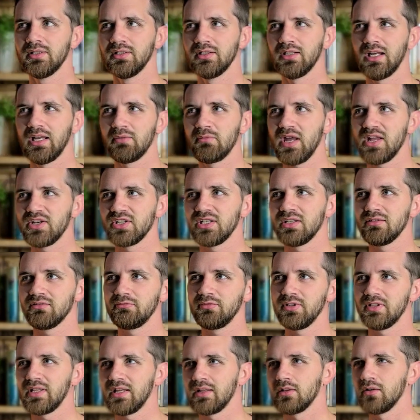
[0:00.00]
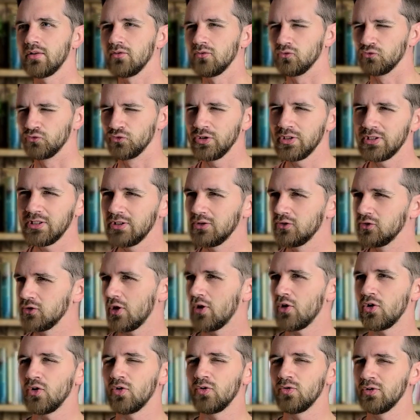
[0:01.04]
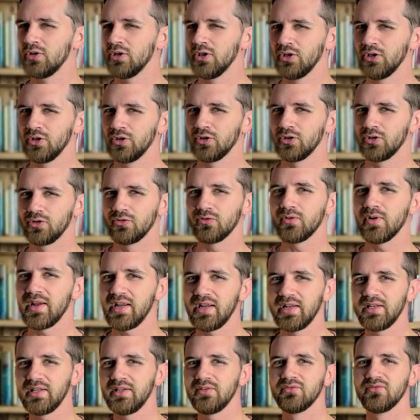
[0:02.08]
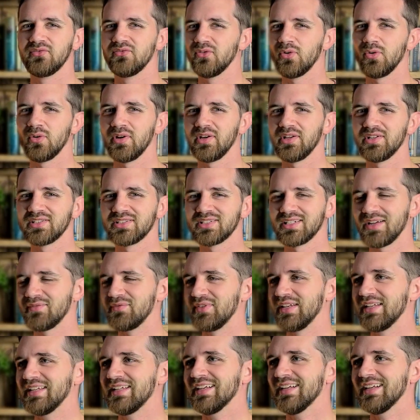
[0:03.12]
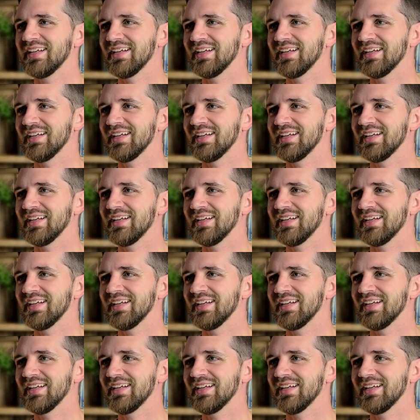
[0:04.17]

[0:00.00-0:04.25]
I imagine it would be like a really low, grainy voice. I mean,